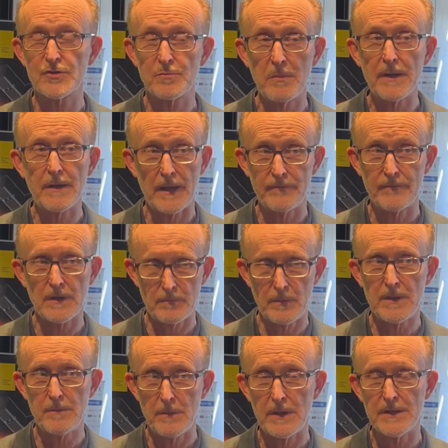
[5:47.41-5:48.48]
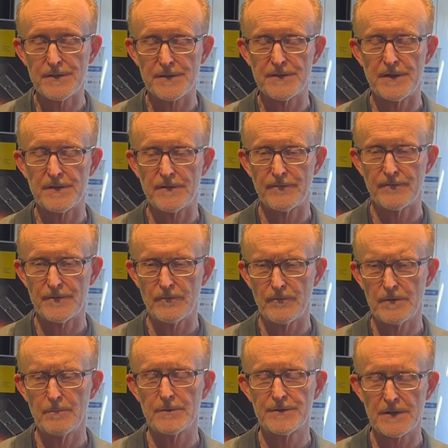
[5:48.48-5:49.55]
had done many, many
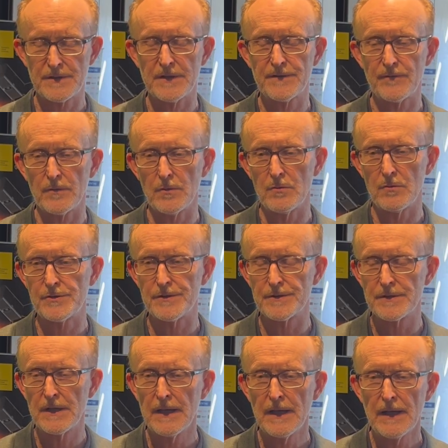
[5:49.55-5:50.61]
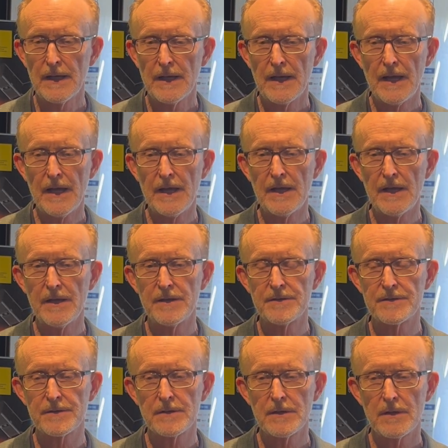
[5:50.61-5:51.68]
successful launches,
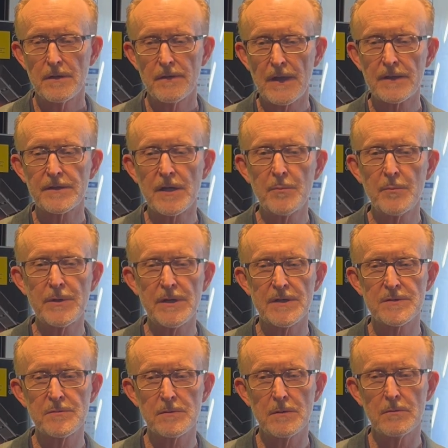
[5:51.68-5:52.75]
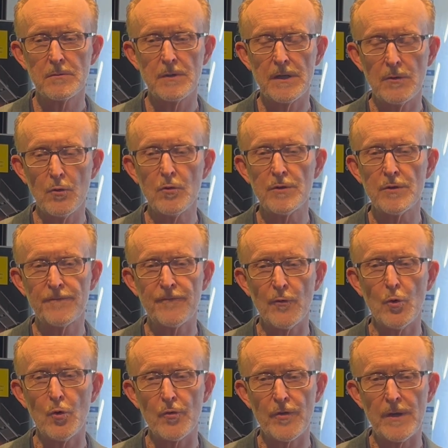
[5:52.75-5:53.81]
and that company has, in order
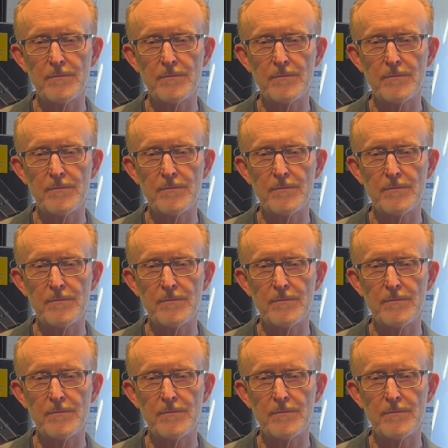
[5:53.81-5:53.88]
for them